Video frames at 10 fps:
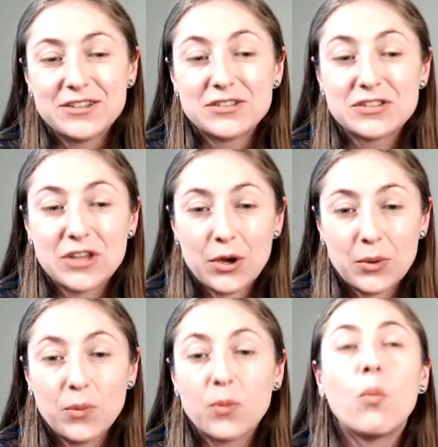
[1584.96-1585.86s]

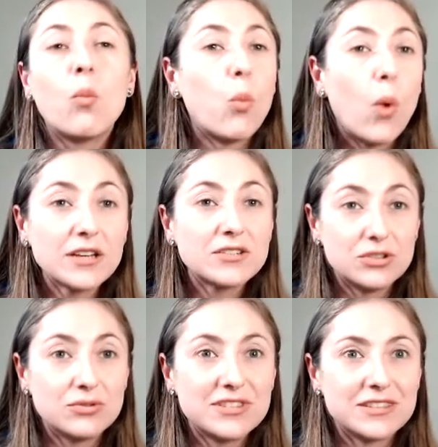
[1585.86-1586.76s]
So what
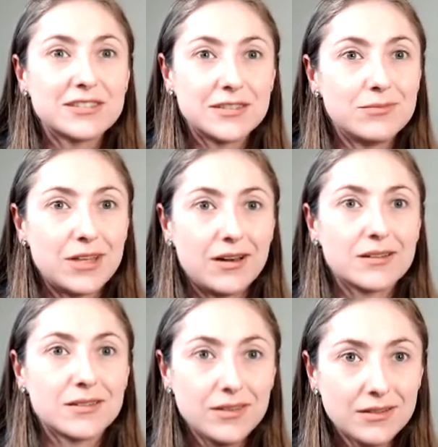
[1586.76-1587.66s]
do system
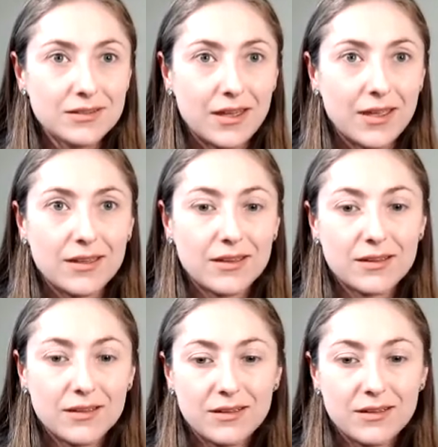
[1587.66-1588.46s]
logs look like?